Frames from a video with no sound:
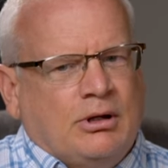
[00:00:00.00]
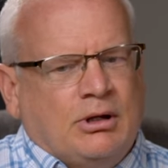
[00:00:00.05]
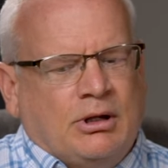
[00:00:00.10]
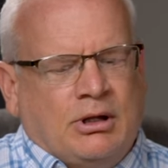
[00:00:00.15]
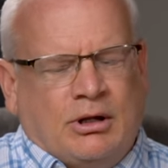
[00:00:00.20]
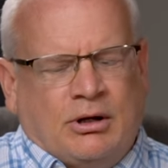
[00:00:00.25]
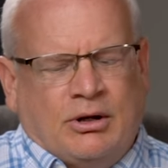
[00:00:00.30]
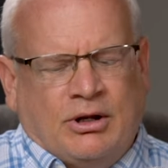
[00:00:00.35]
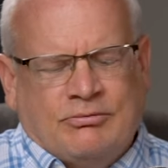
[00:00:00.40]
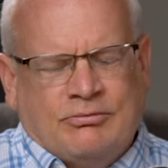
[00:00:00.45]

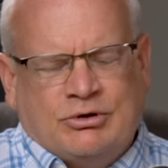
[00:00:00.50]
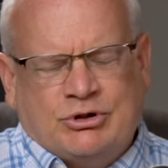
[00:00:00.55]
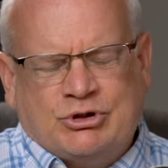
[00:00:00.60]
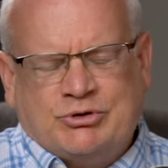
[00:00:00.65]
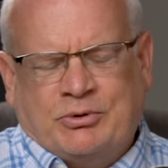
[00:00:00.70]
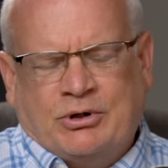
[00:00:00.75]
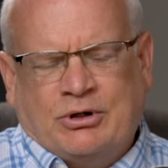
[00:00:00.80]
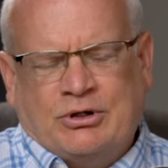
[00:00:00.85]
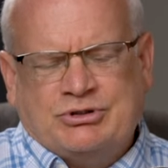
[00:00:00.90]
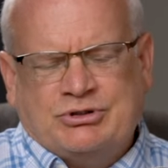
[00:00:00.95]
And every
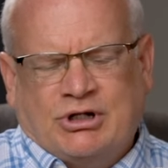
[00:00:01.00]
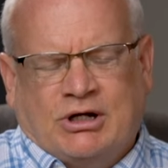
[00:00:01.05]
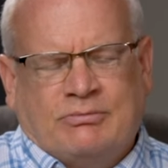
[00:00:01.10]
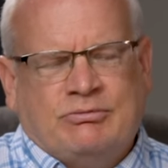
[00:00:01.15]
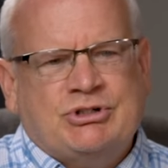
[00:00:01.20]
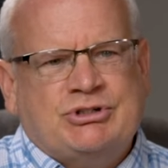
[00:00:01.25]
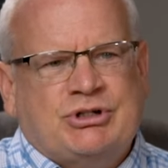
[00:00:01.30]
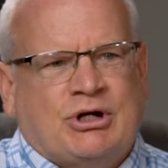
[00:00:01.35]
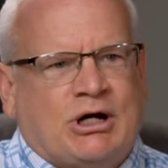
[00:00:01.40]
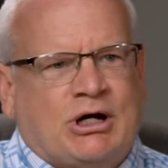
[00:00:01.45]
experience,
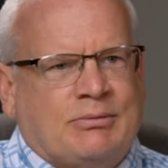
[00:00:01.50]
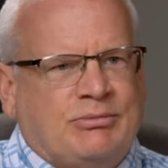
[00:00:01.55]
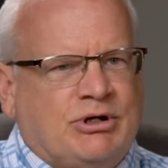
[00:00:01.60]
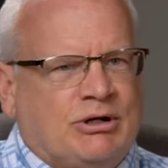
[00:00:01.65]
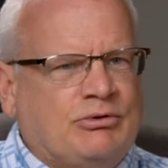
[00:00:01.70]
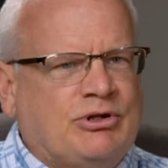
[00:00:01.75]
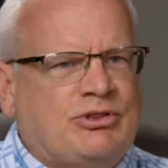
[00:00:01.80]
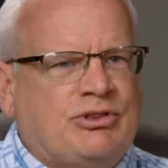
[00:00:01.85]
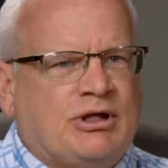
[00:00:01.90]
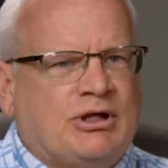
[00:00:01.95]
every job,
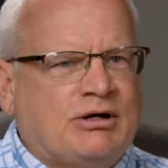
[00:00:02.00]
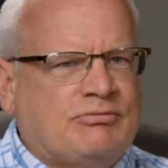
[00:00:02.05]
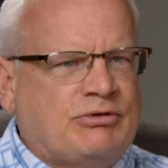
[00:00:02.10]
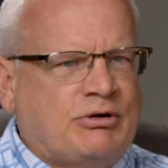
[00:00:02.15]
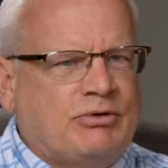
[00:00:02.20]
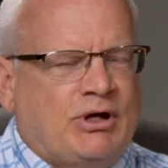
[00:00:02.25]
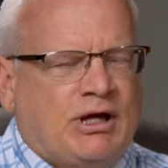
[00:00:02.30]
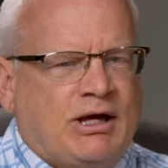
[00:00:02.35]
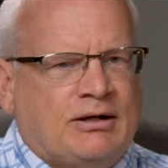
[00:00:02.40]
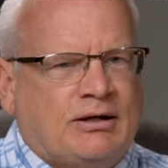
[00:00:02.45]
everything I've
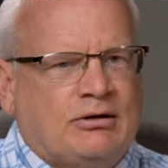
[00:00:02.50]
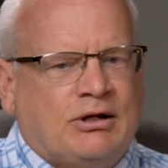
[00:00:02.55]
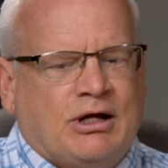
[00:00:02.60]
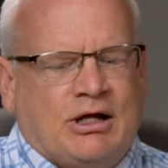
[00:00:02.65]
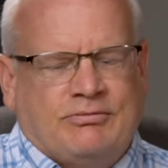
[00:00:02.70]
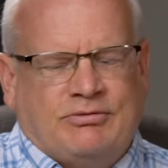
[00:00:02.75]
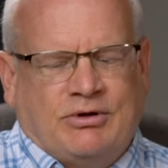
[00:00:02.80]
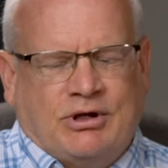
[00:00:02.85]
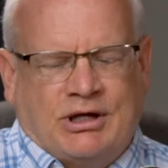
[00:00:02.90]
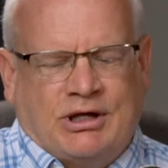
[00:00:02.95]
ever had in
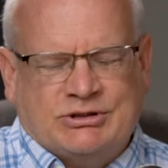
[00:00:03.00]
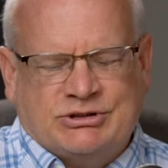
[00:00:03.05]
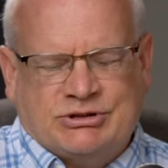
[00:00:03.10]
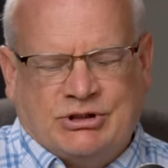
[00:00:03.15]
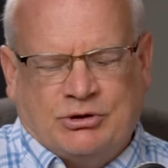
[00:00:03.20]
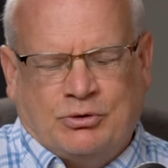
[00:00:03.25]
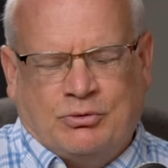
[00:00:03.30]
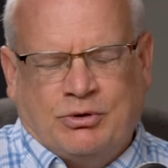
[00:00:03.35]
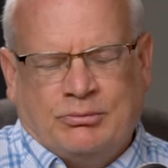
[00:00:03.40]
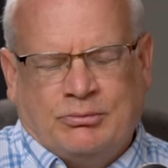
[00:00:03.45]
life has
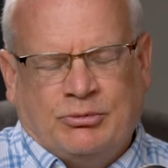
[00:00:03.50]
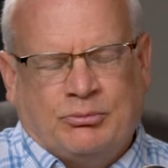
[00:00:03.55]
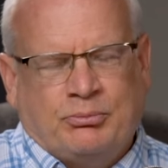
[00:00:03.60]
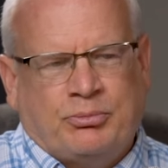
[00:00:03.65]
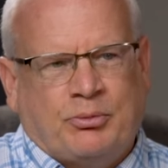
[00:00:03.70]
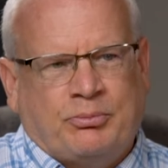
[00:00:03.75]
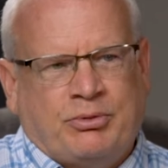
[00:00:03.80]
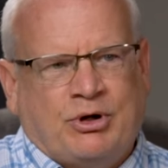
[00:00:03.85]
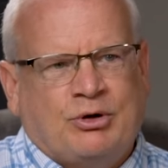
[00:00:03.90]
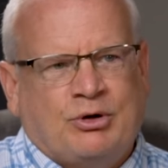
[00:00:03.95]
equipped and
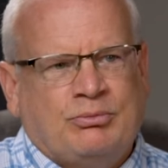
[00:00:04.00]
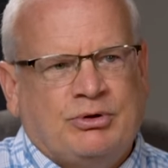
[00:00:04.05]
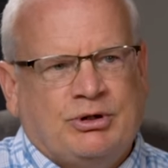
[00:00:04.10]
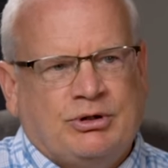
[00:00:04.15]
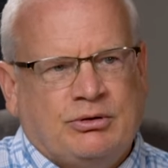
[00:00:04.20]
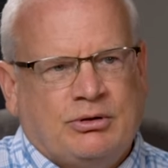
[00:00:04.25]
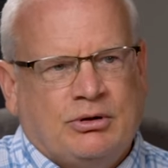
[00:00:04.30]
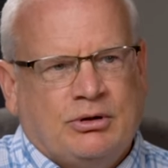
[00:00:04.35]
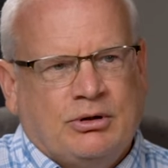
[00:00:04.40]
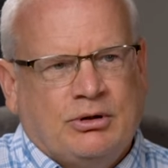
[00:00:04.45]
prepared
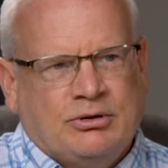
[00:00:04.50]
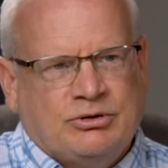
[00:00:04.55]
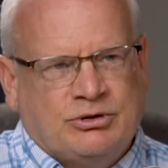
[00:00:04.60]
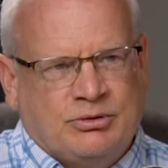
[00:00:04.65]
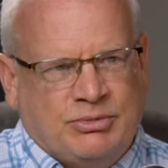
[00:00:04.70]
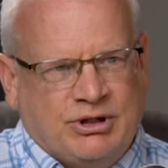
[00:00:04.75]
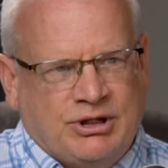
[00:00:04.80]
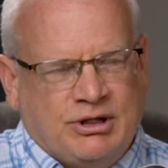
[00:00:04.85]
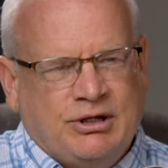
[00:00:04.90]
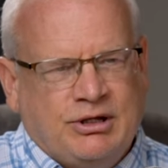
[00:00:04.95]
me to
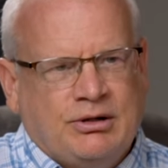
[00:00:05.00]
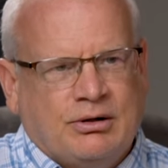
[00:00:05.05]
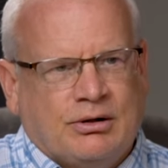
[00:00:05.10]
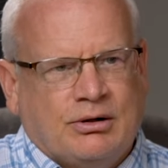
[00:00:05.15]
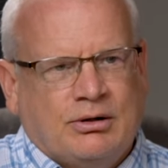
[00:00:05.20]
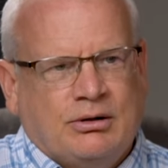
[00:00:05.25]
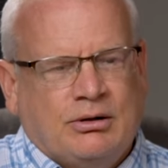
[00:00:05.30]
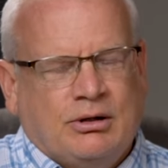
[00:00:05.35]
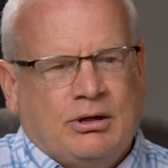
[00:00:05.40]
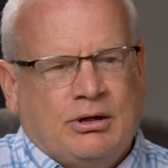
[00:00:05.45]
be
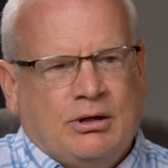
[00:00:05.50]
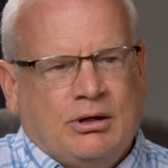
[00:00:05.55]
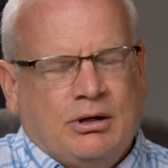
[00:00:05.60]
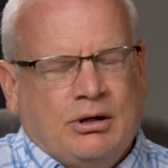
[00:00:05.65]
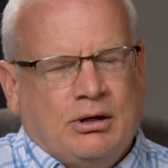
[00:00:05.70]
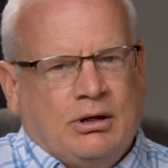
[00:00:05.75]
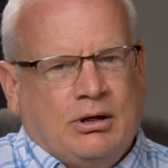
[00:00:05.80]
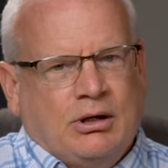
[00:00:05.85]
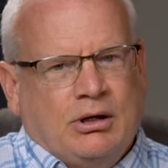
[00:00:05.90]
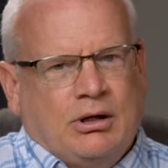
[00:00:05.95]
here.
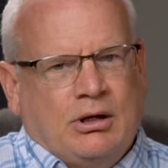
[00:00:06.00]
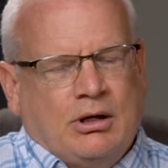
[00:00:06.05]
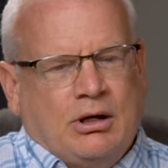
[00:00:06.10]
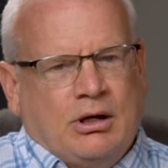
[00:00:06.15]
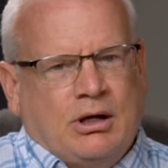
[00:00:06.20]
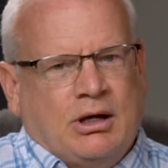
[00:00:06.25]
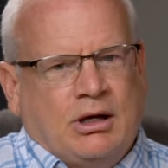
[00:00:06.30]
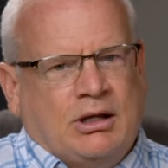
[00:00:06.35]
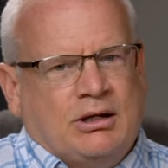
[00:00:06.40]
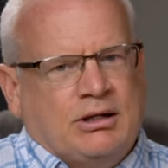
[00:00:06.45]

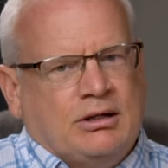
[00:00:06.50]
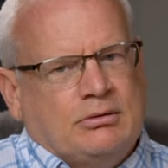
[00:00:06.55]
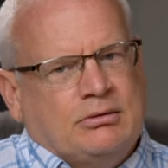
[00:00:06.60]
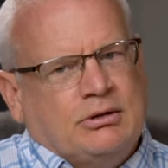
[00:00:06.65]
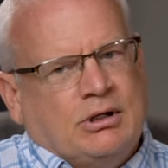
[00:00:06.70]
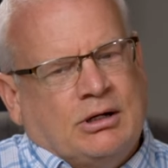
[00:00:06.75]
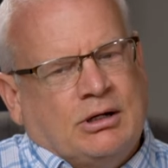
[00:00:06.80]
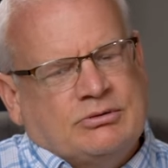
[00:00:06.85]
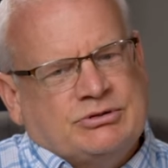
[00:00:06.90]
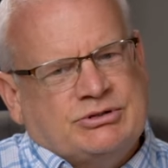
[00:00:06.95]
And it,
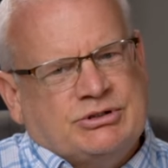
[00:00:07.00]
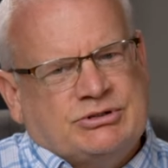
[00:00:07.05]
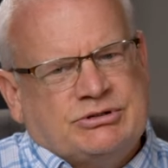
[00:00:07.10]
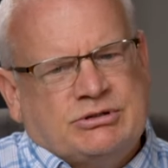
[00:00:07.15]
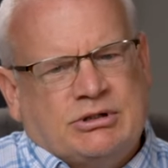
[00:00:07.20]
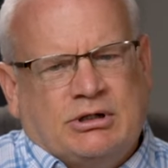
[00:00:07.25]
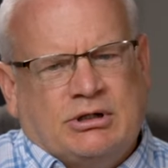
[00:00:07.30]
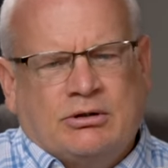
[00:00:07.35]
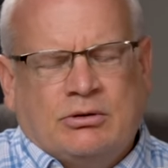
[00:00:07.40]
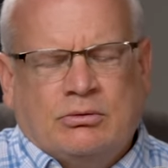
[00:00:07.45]
I was just
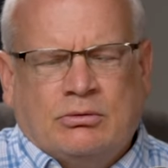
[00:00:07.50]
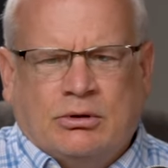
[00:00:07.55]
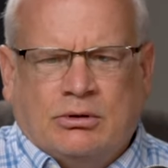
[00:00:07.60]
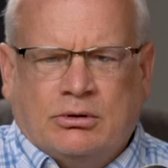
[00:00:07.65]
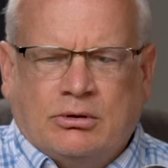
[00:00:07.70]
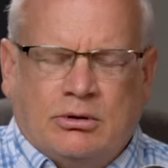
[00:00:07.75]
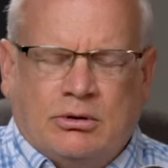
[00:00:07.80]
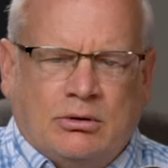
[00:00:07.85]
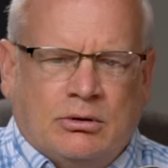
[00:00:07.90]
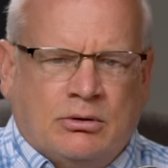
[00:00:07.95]
like going,
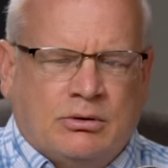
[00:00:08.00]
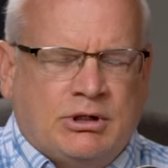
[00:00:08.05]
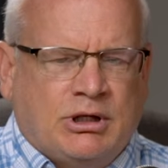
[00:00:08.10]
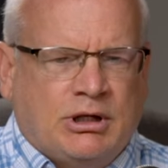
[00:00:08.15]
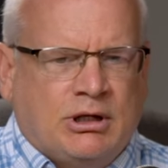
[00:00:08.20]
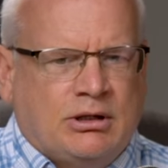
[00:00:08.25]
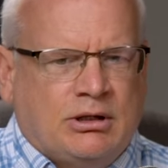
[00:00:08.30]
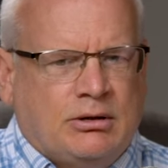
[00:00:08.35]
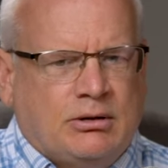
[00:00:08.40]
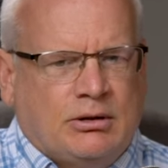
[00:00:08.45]

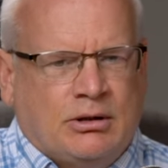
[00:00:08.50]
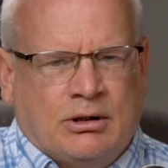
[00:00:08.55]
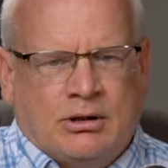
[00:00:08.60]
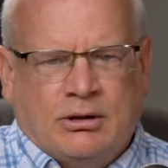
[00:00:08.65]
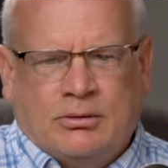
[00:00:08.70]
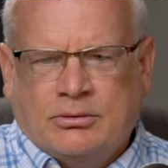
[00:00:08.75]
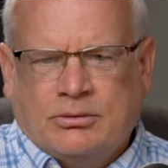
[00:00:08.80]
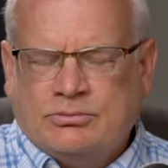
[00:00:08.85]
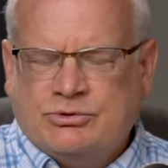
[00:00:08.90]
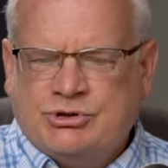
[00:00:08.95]
okay,
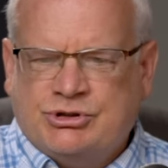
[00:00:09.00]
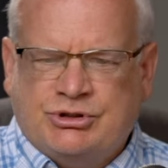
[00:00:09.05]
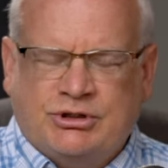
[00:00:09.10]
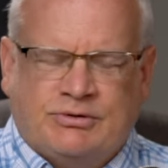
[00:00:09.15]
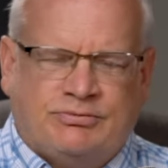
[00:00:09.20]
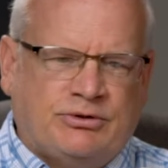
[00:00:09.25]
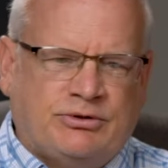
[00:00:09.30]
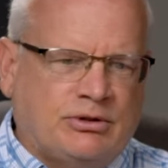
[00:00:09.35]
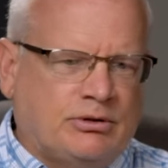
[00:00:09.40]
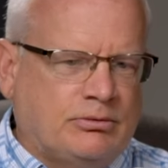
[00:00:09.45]
uh,
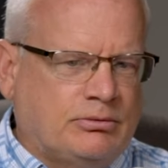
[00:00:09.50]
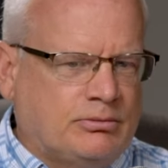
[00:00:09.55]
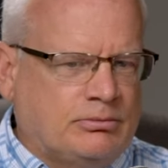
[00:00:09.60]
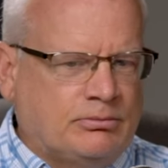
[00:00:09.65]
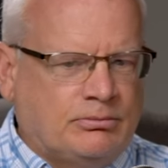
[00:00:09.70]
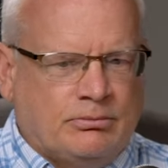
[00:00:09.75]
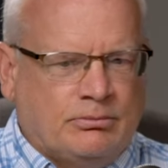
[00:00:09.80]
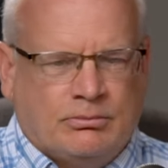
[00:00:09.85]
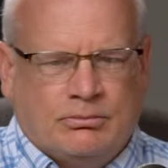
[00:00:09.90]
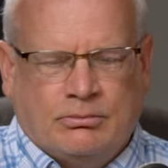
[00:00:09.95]
shift
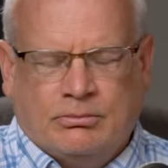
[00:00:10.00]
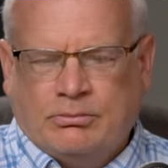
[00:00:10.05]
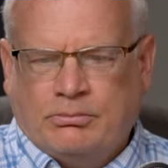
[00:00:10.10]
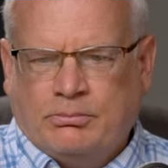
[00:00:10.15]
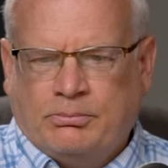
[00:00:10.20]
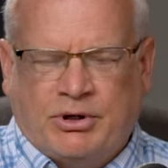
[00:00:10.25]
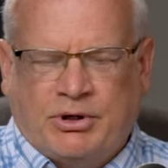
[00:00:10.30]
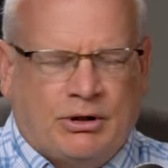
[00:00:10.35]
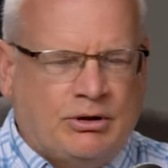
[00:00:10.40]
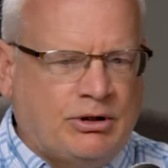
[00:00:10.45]

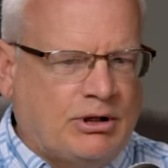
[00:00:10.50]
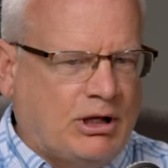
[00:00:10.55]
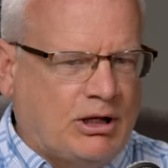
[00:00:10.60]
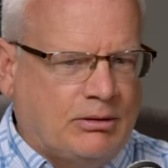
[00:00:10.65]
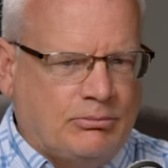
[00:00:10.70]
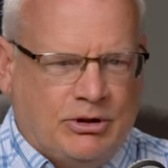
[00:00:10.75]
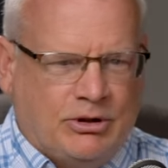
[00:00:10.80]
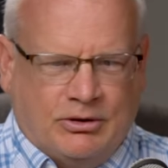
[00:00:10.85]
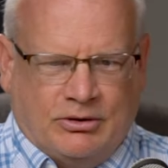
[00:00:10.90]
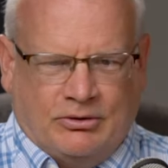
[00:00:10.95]

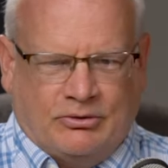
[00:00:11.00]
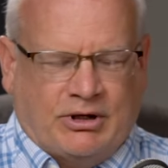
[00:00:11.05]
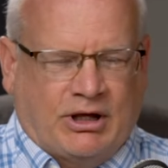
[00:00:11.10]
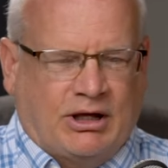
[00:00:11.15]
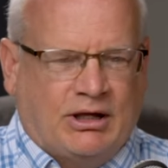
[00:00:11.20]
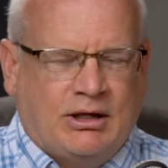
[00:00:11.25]
paradigm, okay.